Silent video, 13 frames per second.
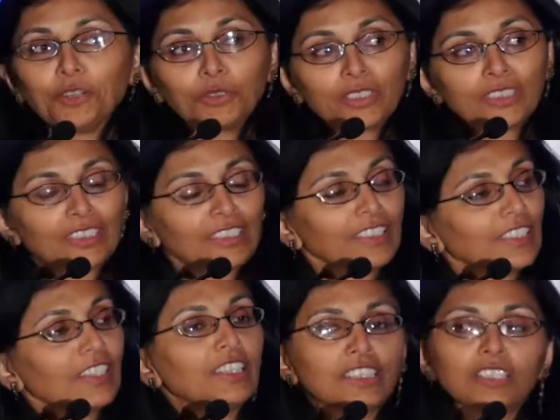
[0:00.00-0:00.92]
it is a
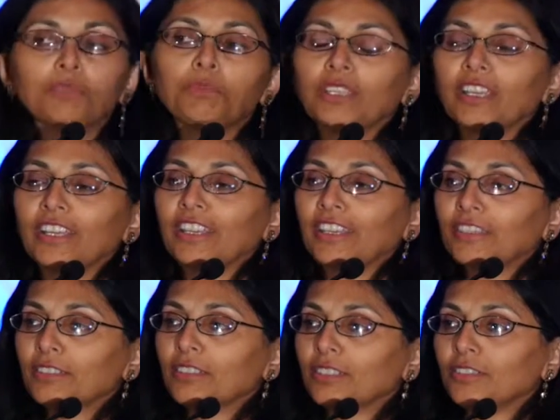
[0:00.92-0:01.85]
little intimidating
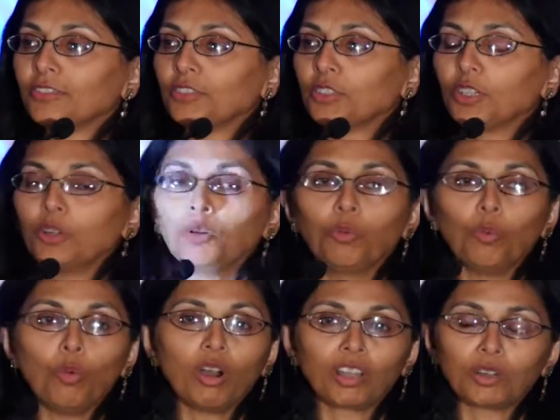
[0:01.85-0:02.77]
for a
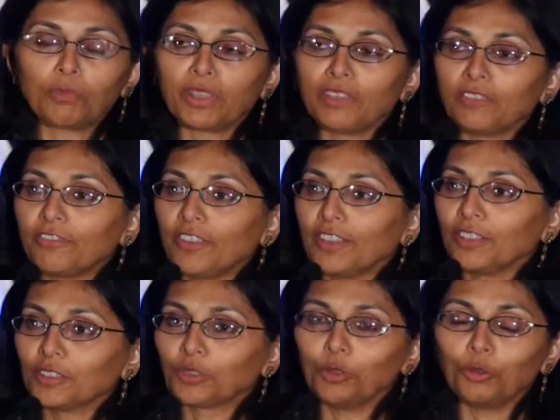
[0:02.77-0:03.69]
wannabe
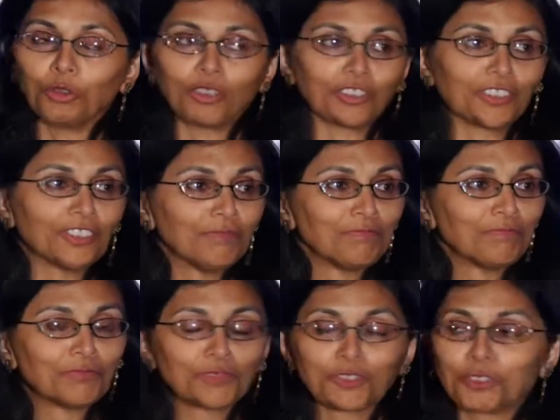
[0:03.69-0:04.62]
failed lawyer
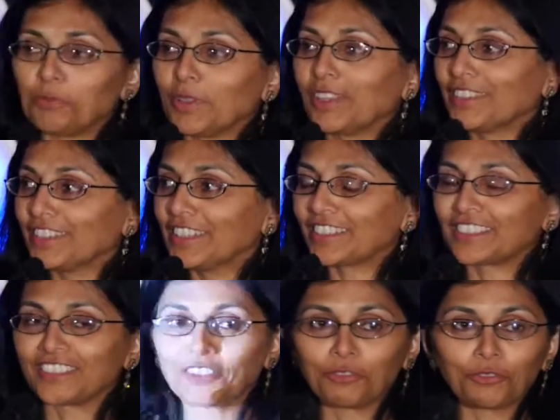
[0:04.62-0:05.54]
to be in
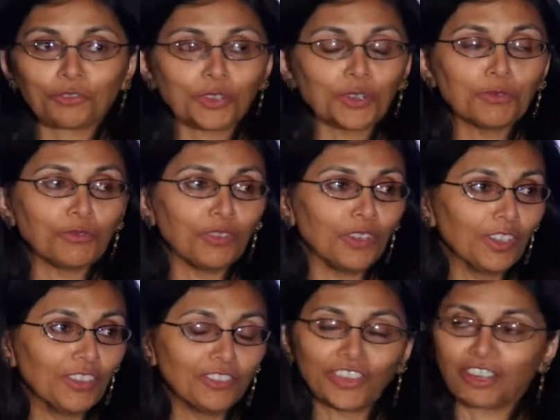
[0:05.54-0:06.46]
this room full
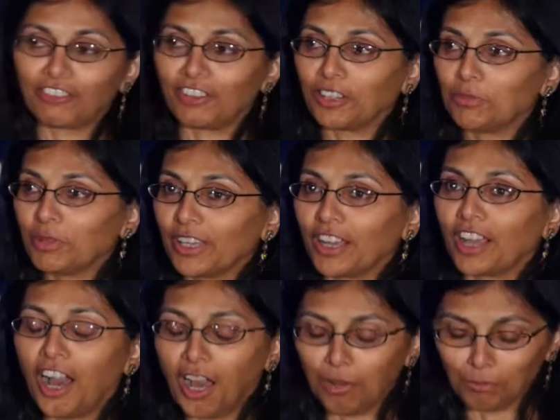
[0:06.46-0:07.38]
of incredibly
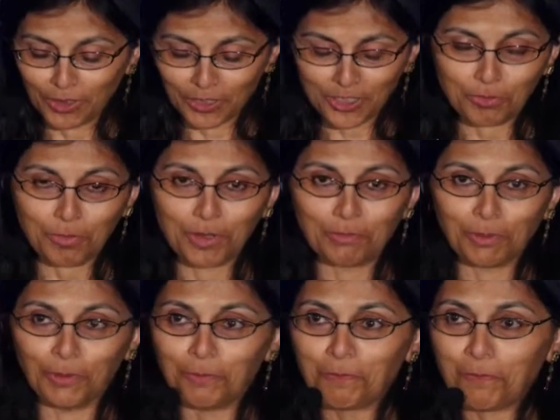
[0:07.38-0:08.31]
accomplished people.